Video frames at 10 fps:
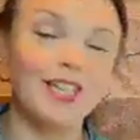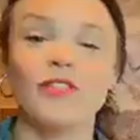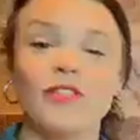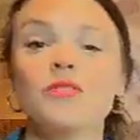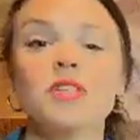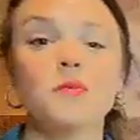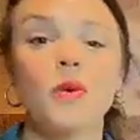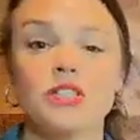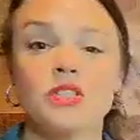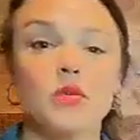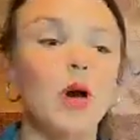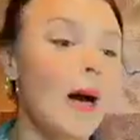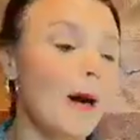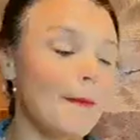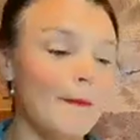button, if you just want to
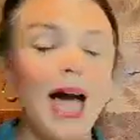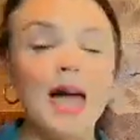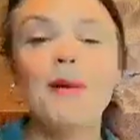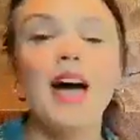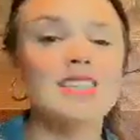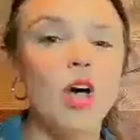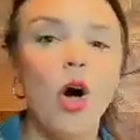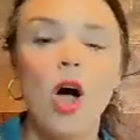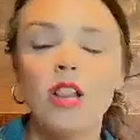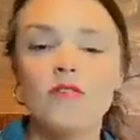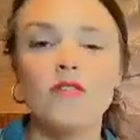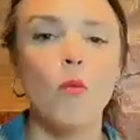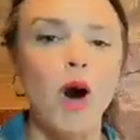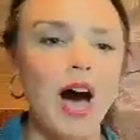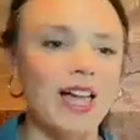bypass all of the
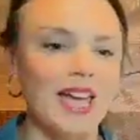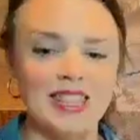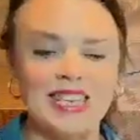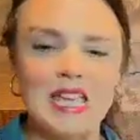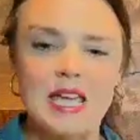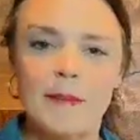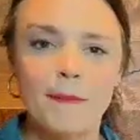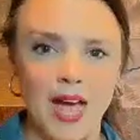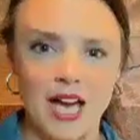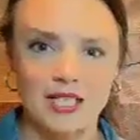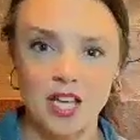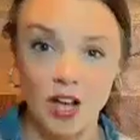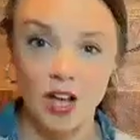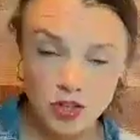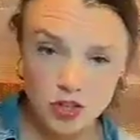why and the impacts
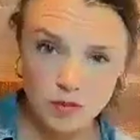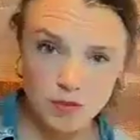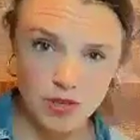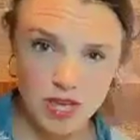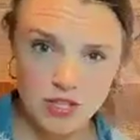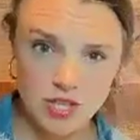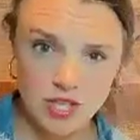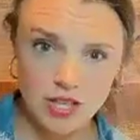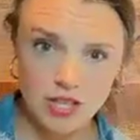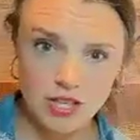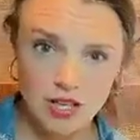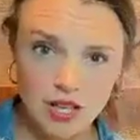of your communication,